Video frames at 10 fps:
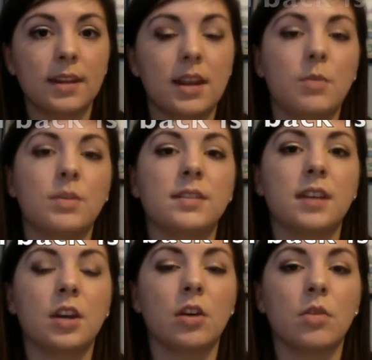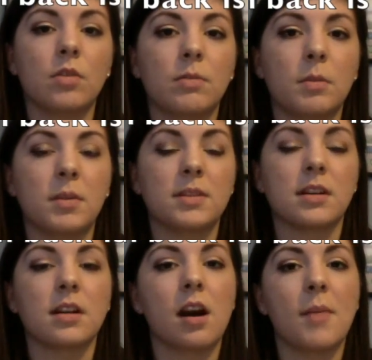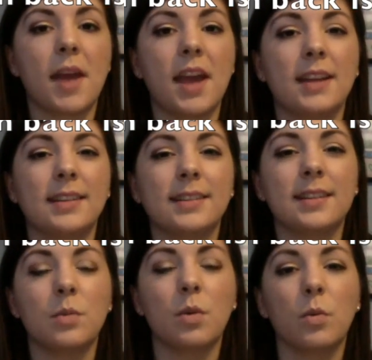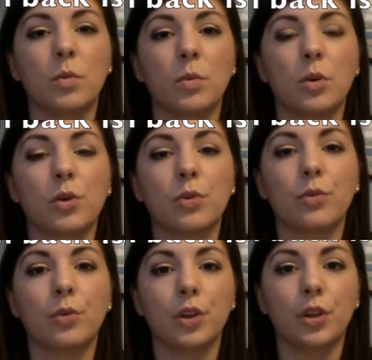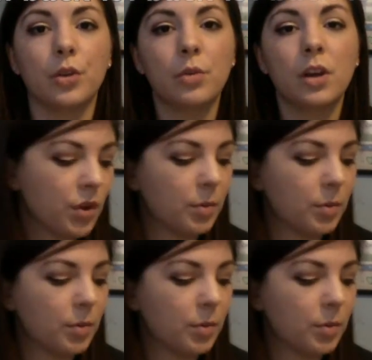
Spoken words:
and I would say go to fitbit.com and see what would work for you.